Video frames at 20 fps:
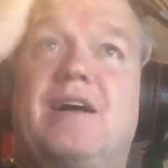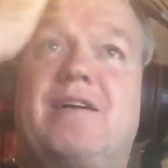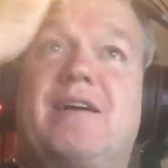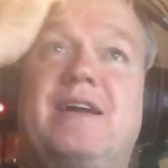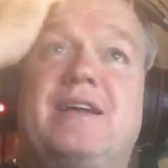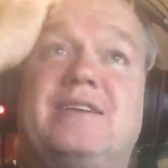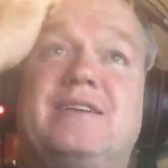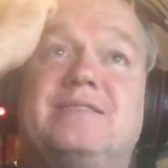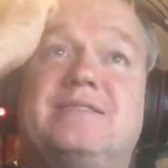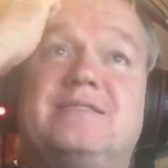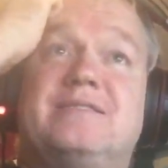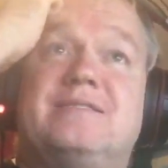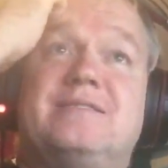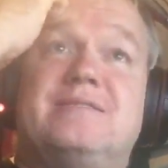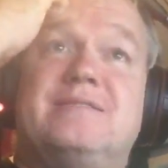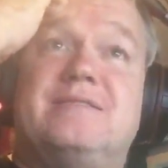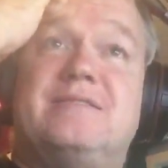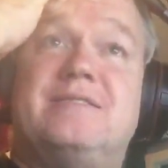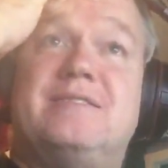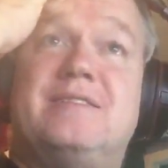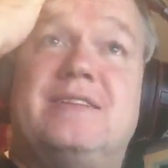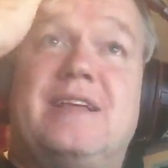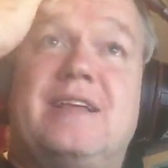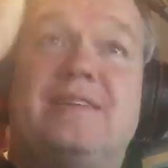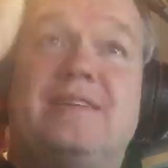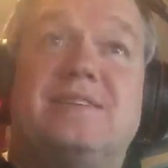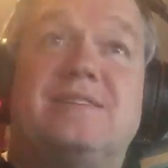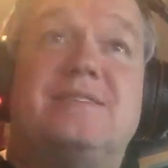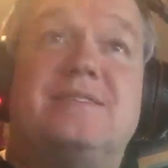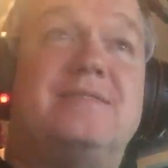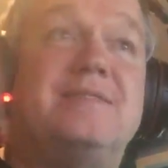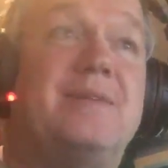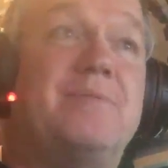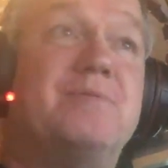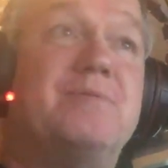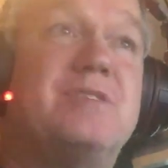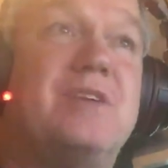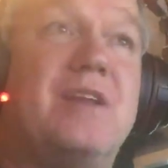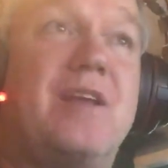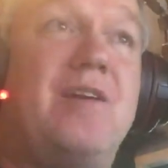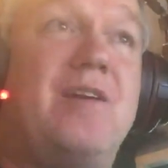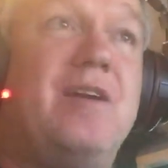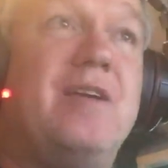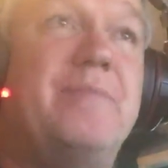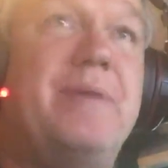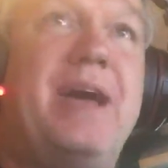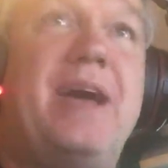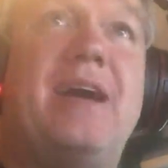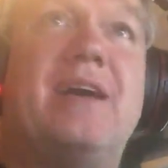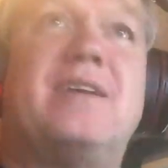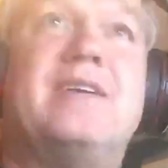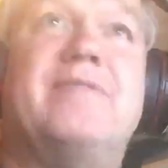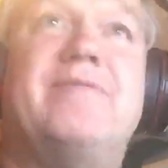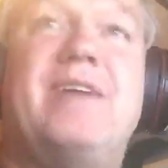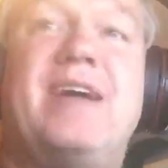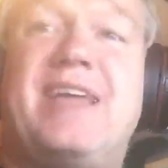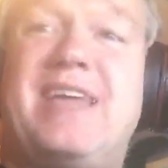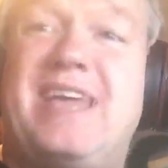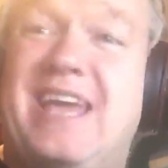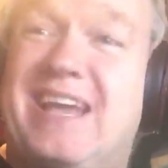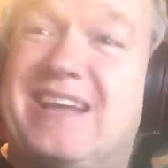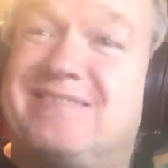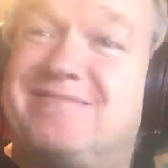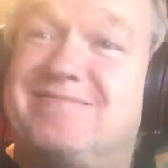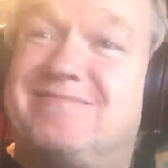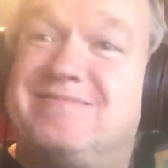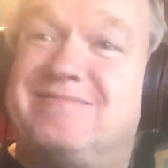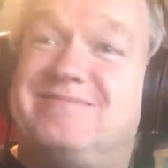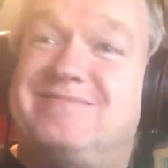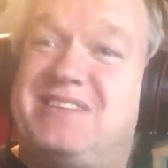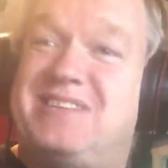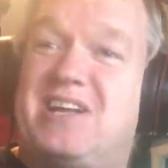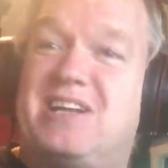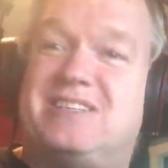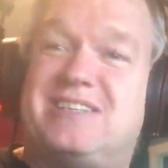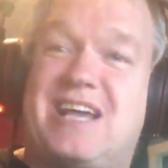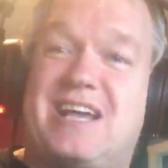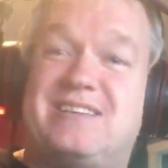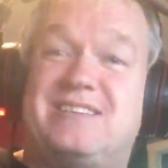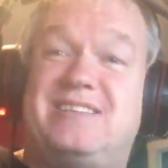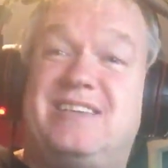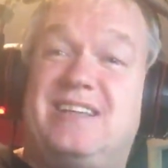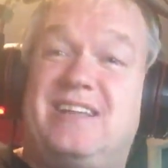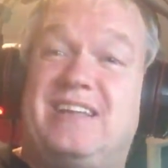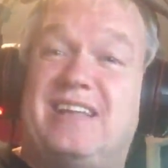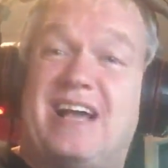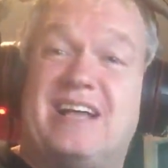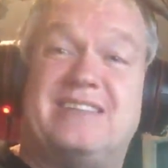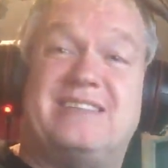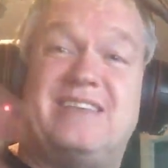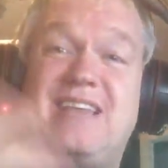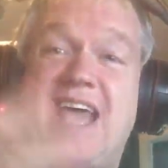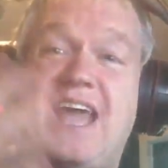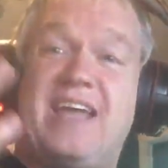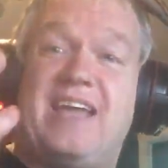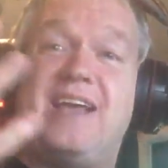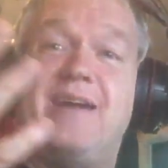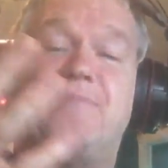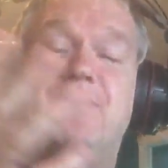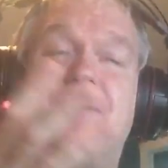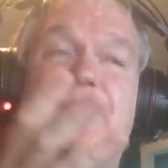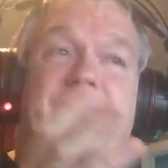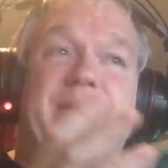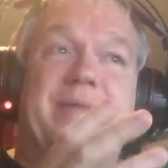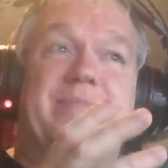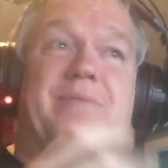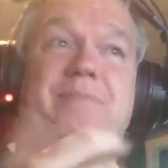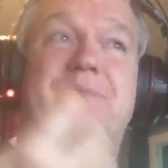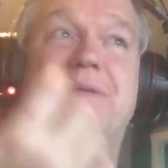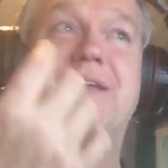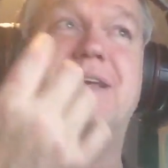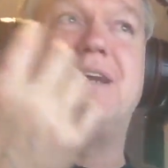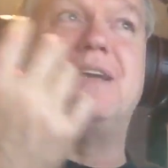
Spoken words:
All right. Someone's going to call you back. If I can't, it's kind of silly not to hang up on people,